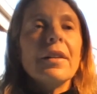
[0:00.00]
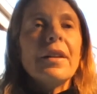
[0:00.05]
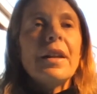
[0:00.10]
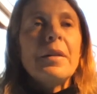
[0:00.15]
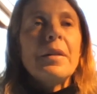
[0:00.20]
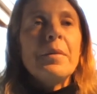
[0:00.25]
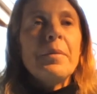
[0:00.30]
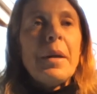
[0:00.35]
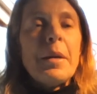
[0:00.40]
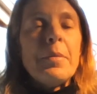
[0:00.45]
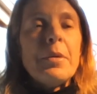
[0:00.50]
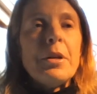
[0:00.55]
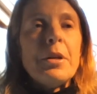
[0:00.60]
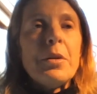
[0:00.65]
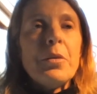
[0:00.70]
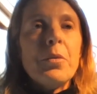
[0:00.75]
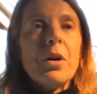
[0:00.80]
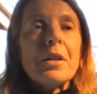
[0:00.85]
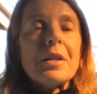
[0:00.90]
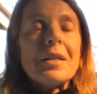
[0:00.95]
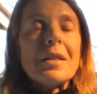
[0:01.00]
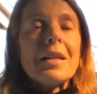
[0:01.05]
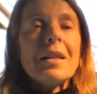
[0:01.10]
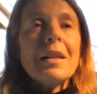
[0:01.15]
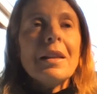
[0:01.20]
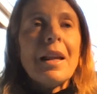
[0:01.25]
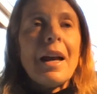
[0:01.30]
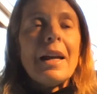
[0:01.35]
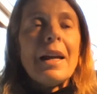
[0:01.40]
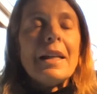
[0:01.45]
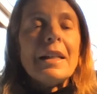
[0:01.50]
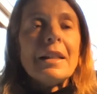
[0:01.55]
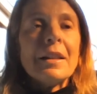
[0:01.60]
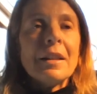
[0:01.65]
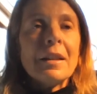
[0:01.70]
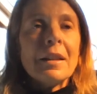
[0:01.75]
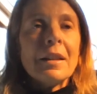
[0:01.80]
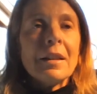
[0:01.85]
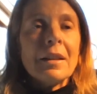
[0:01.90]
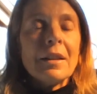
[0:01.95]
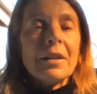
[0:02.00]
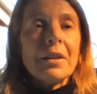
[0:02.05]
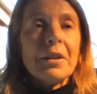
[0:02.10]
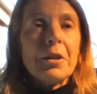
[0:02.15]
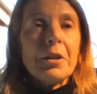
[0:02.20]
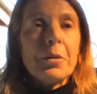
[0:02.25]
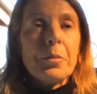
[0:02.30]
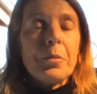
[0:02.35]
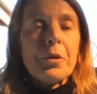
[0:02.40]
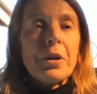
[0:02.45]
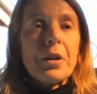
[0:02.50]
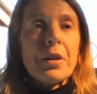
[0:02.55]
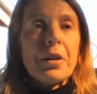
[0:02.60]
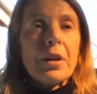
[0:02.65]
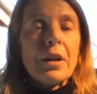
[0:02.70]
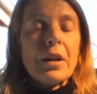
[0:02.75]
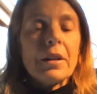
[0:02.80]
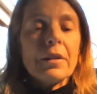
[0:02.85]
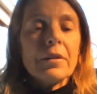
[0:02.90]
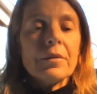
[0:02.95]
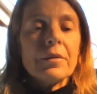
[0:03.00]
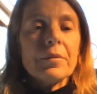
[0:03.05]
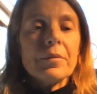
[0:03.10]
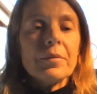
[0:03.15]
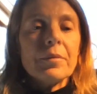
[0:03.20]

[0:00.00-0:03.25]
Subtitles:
then maybe you want to lighten your breathing.